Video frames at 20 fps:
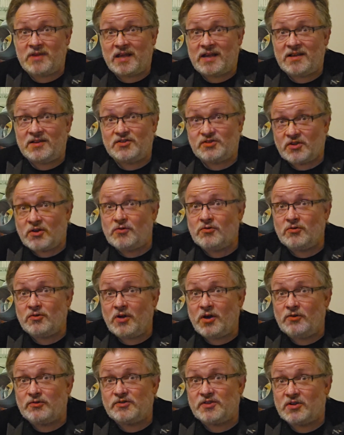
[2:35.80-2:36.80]
Getting so
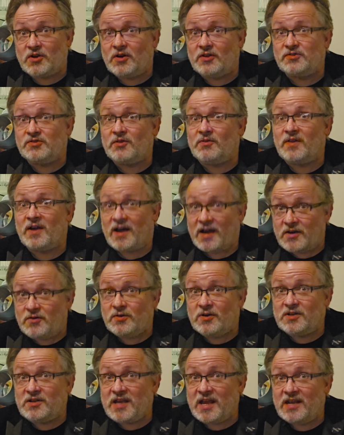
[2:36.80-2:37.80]
close and also so the
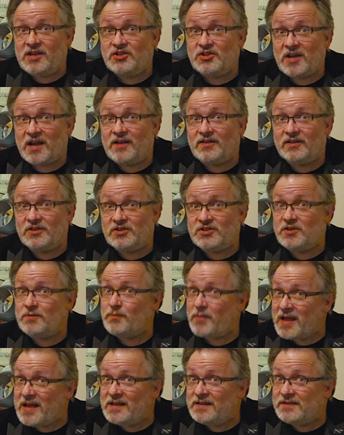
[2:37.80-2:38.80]
100K challenge
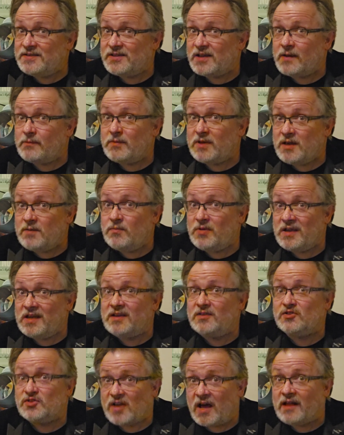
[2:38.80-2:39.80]
depends on me
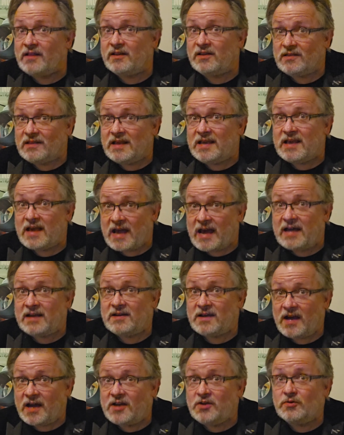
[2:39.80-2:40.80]
being solidly
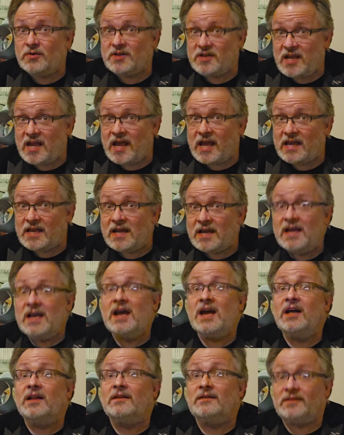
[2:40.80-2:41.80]
at 100K.
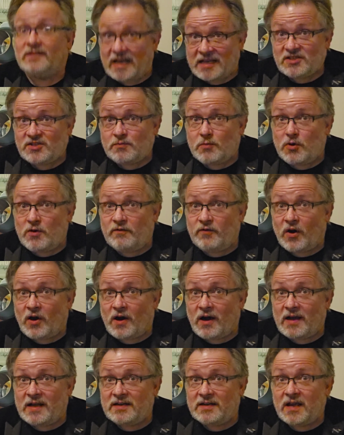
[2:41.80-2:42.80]
Let's move
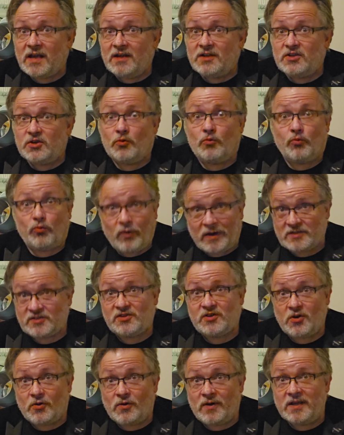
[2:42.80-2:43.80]
on to
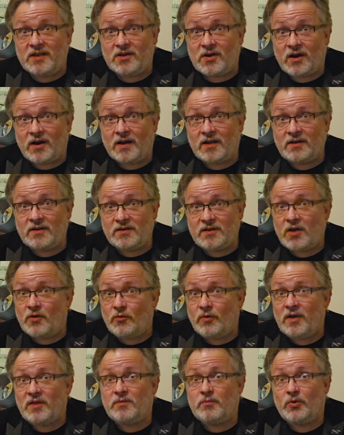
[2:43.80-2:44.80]
what's going
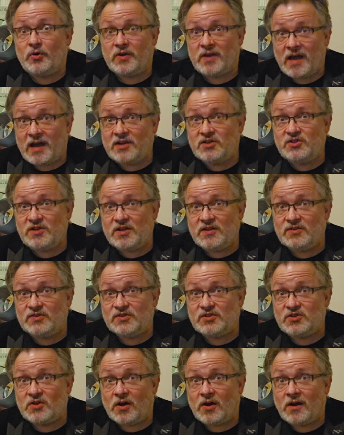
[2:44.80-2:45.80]
on with Boyajian
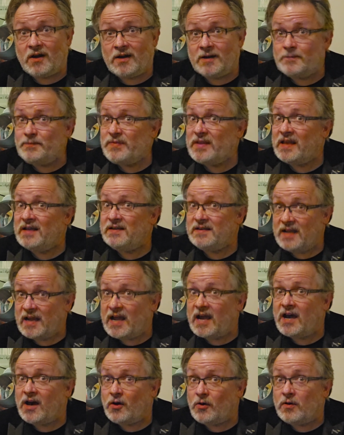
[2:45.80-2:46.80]
Star, and
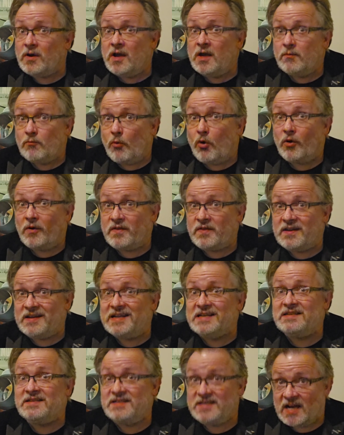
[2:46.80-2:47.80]
now more than
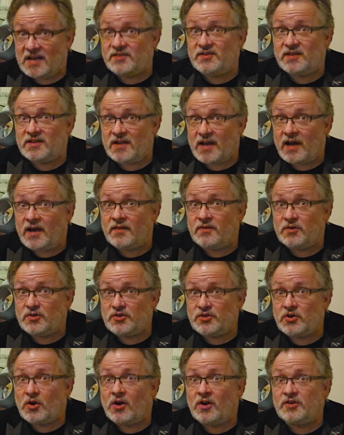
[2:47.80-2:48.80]
a dozen other
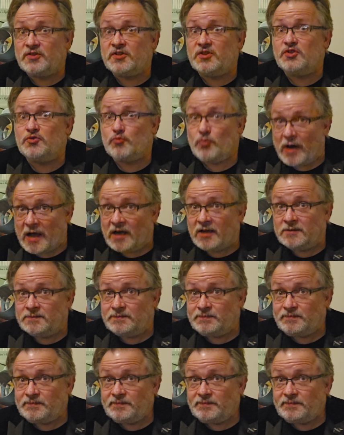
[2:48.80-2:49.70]
stars as well.